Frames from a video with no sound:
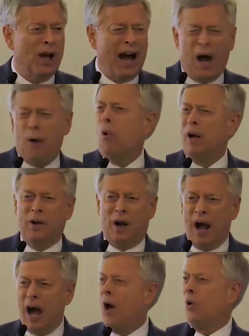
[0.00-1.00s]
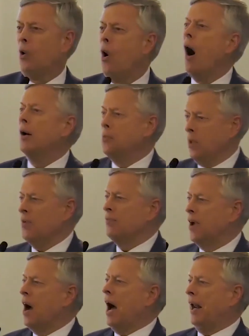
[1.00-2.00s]
I wonder how long
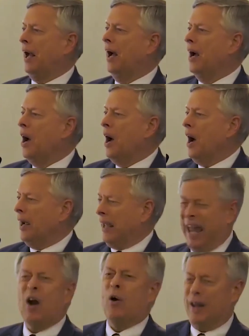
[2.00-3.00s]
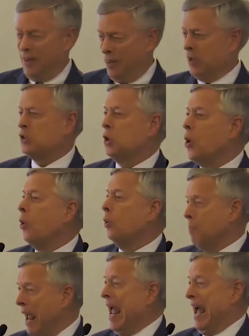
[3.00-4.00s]
we've got to carry this
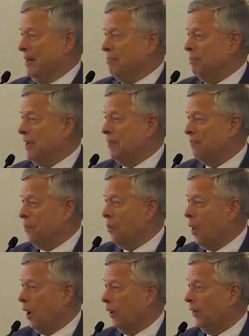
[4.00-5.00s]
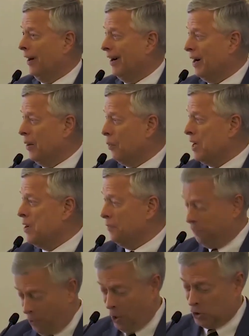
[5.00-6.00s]
old man before
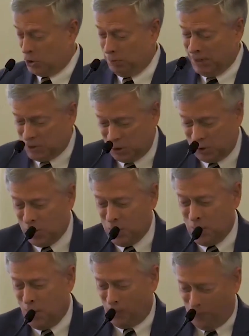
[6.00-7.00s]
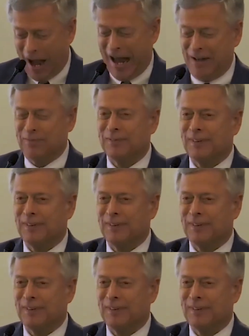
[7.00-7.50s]
reinforcements do arrive.